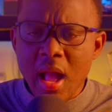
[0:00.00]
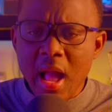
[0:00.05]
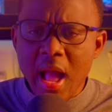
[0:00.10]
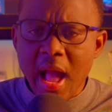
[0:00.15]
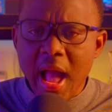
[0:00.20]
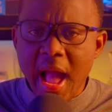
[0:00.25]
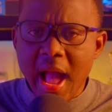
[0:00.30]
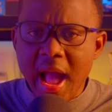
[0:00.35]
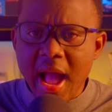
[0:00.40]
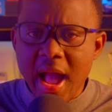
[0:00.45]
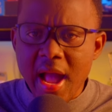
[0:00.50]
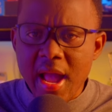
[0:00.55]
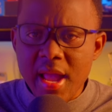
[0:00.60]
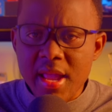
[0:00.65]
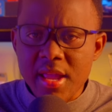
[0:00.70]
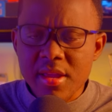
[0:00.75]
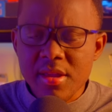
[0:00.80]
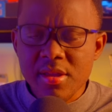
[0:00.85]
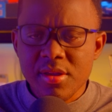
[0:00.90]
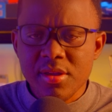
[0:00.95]

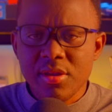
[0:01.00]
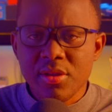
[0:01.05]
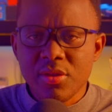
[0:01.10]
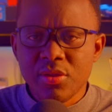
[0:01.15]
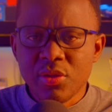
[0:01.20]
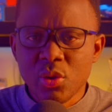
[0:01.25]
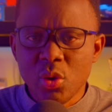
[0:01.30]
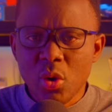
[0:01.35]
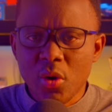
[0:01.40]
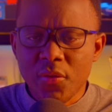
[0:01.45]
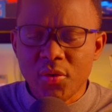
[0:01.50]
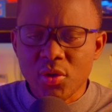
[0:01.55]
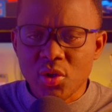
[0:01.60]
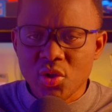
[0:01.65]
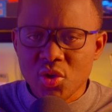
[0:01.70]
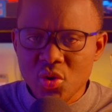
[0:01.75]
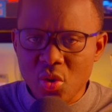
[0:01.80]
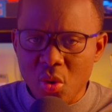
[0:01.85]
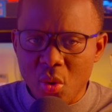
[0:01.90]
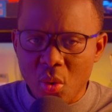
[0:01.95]
I know for
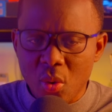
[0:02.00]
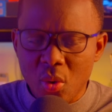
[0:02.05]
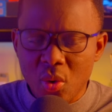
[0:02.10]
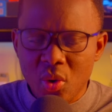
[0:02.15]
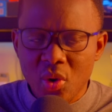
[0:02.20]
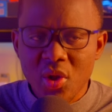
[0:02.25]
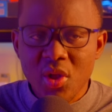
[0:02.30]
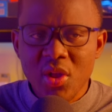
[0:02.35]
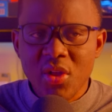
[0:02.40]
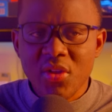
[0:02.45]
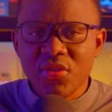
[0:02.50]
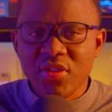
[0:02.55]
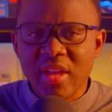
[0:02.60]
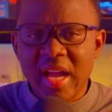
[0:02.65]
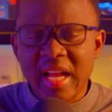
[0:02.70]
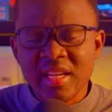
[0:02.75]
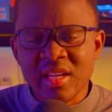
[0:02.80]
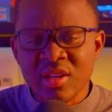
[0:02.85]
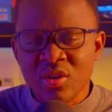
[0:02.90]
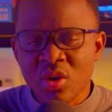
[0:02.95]
sure
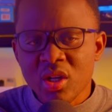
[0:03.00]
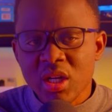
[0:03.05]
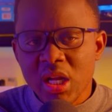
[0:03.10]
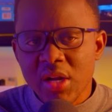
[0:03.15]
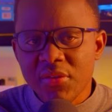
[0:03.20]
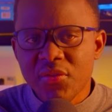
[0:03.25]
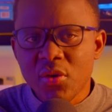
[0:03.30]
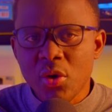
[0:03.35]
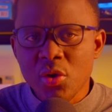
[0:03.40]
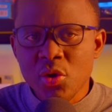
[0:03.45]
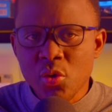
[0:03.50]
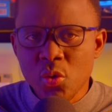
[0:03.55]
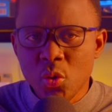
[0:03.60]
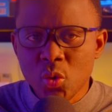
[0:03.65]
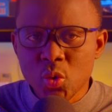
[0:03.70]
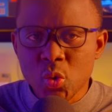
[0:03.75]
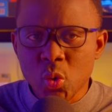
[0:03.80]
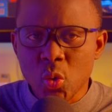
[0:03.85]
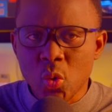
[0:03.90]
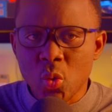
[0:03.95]
that in order for you
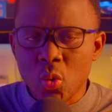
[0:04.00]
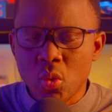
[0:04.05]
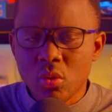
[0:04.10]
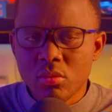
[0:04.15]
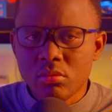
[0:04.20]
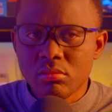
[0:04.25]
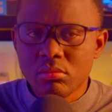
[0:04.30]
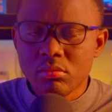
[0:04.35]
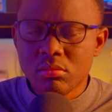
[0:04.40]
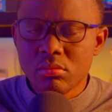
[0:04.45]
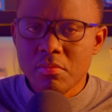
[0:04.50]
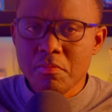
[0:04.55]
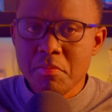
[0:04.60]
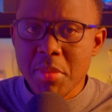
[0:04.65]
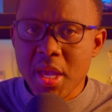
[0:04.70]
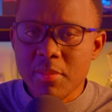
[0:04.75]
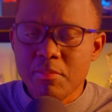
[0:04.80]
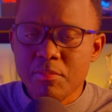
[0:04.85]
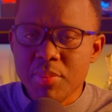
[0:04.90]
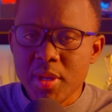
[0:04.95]
to
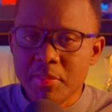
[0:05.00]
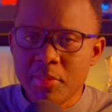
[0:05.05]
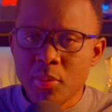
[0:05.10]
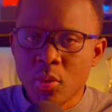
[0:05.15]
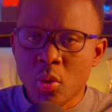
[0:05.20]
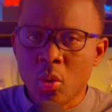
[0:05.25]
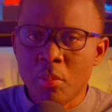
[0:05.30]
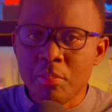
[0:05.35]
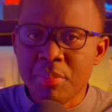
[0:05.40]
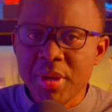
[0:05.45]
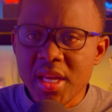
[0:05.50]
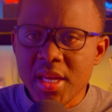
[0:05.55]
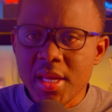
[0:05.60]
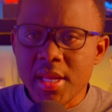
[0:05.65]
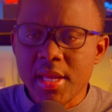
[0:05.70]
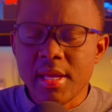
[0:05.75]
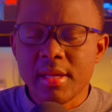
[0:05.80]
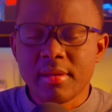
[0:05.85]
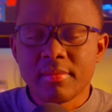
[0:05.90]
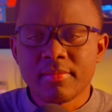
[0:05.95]
make people
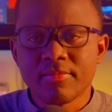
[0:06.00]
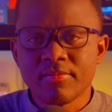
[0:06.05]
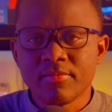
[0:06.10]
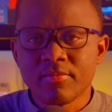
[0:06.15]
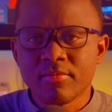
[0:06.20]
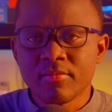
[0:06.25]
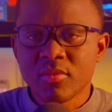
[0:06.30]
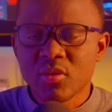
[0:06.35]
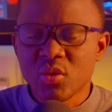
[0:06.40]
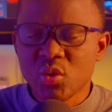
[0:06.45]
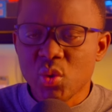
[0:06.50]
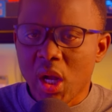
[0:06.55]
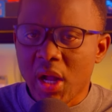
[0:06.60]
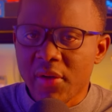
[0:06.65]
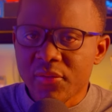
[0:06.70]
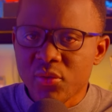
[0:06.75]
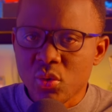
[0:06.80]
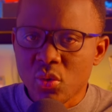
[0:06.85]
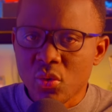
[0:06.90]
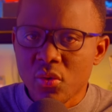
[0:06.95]
obedient, you
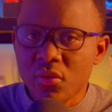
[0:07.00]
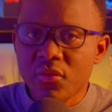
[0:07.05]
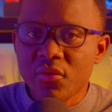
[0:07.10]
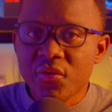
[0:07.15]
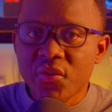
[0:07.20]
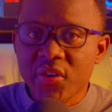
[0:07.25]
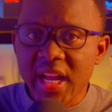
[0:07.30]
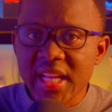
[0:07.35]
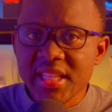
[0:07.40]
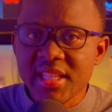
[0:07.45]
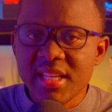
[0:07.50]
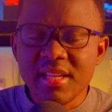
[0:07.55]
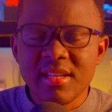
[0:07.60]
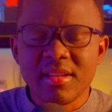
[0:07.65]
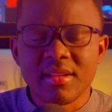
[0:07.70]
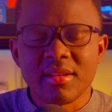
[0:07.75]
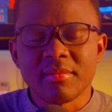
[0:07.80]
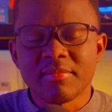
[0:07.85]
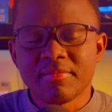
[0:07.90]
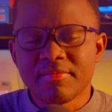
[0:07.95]
have to frighten
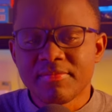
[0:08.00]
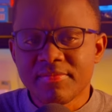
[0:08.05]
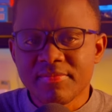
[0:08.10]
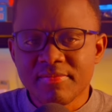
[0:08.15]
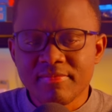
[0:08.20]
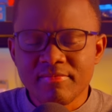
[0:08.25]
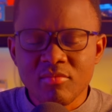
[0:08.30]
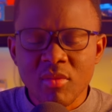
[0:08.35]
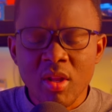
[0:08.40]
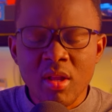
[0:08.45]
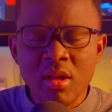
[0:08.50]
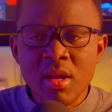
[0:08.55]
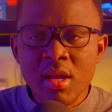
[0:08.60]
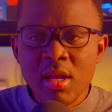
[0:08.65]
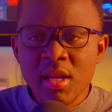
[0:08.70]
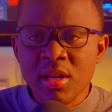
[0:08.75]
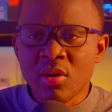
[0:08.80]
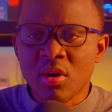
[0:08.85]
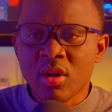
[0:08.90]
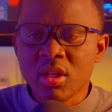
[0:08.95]
them.
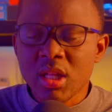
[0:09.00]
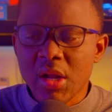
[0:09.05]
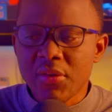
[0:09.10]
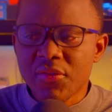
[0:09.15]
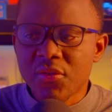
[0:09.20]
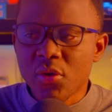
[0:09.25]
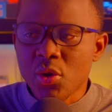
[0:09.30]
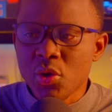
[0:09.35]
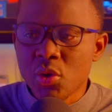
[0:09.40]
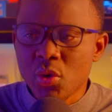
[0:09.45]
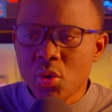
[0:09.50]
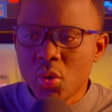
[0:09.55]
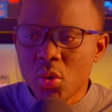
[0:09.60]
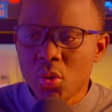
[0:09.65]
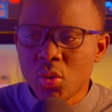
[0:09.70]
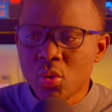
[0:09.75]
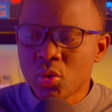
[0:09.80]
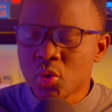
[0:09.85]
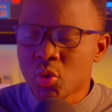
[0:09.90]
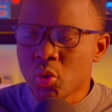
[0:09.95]
In order for
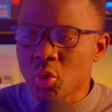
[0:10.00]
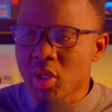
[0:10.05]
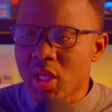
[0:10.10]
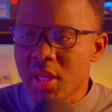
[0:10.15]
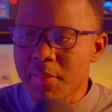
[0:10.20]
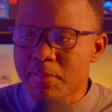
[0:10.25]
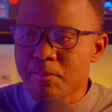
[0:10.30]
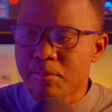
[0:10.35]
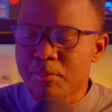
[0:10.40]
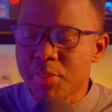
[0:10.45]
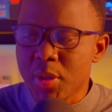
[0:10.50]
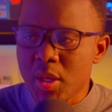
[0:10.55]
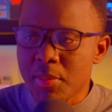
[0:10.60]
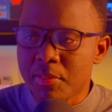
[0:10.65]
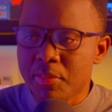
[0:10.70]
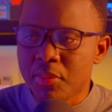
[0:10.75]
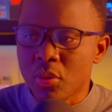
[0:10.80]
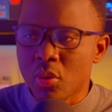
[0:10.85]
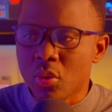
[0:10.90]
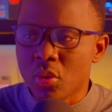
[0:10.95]
you to keep
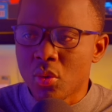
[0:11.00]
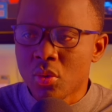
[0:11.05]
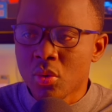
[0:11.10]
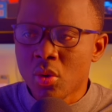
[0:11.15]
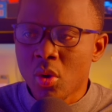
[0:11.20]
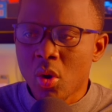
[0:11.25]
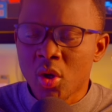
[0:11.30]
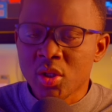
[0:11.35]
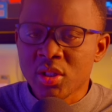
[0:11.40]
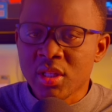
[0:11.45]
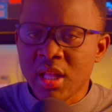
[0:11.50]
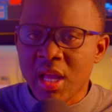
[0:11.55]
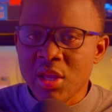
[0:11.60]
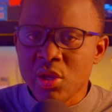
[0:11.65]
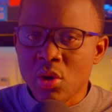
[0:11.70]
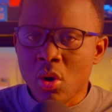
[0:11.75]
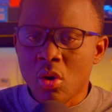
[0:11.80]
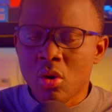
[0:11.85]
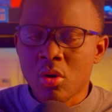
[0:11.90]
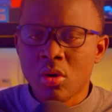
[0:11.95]
people under
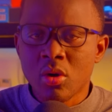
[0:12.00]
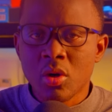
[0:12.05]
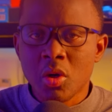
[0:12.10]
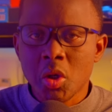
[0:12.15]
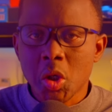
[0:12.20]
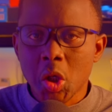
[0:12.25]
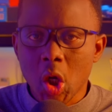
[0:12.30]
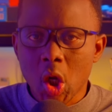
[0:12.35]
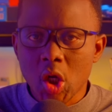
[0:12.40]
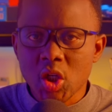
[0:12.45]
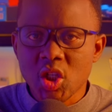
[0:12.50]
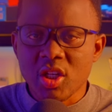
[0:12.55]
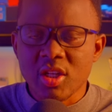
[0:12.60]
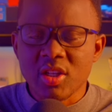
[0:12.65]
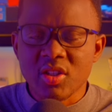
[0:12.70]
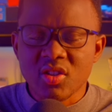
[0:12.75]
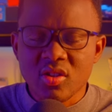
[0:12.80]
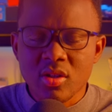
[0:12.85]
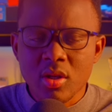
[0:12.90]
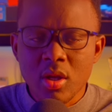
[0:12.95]
your
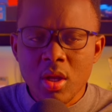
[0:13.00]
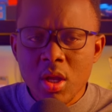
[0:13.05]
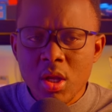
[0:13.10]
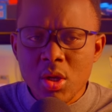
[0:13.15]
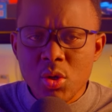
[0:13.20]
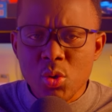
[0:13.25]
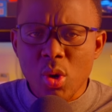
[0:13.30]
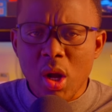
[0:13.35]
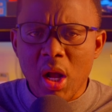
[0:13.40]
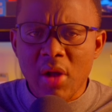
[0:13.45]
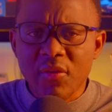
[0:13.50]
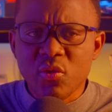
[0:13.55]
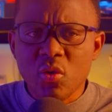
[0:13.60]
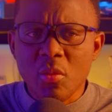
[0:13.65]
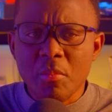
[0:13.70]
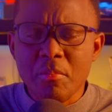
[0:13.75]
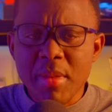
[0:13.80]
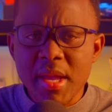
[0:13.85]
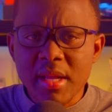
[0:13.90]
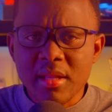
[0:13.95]
clutches, you have to
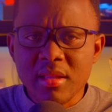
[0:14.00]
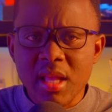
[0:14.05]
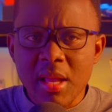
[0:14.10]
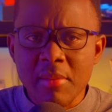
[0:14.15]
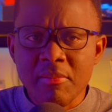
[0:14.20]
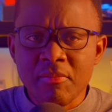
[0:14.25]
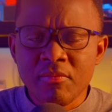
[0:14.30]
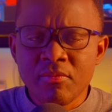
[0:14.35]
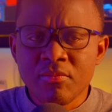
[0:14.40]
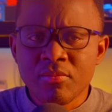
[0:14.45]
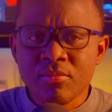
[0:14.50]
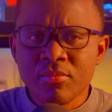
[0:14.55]
make them